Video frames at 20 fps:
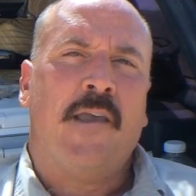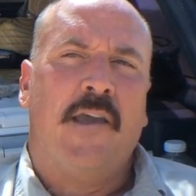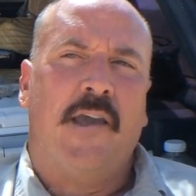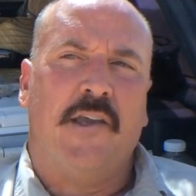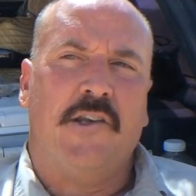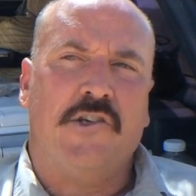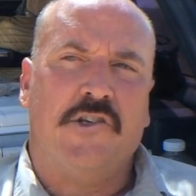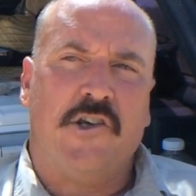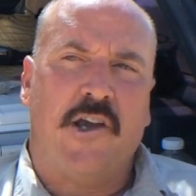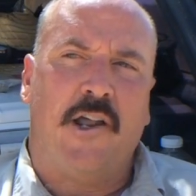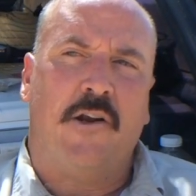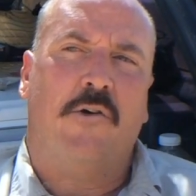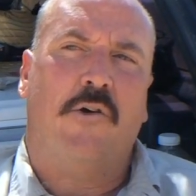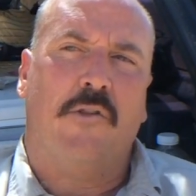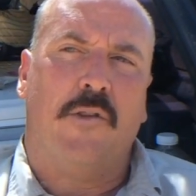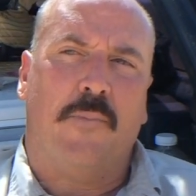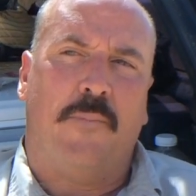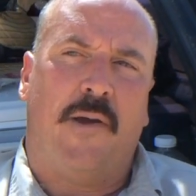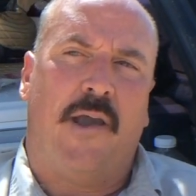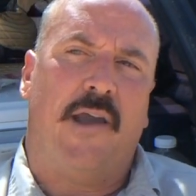In general,
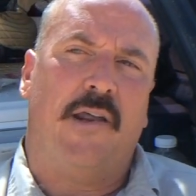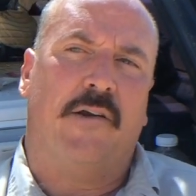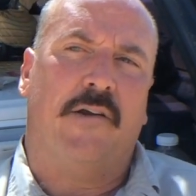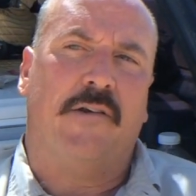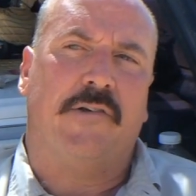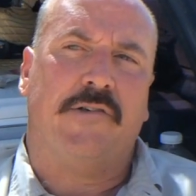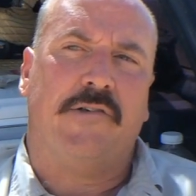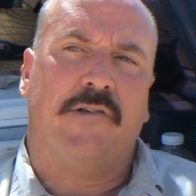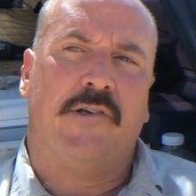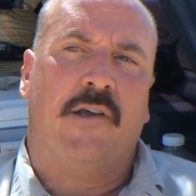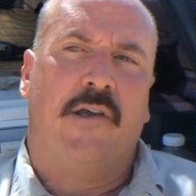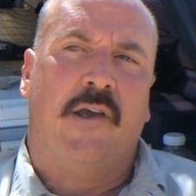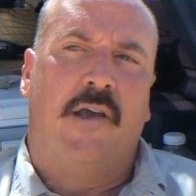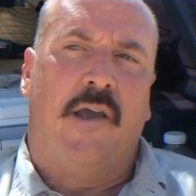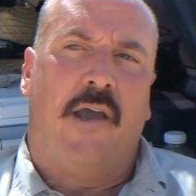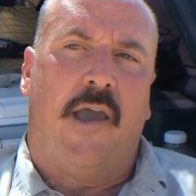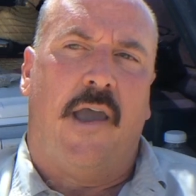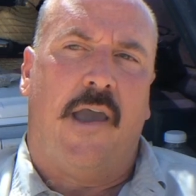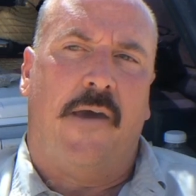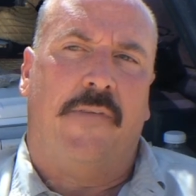the pay dirts
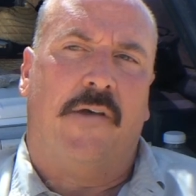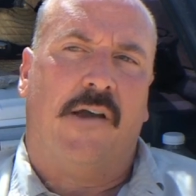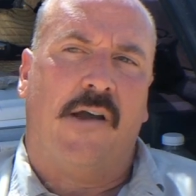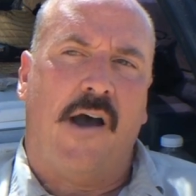and the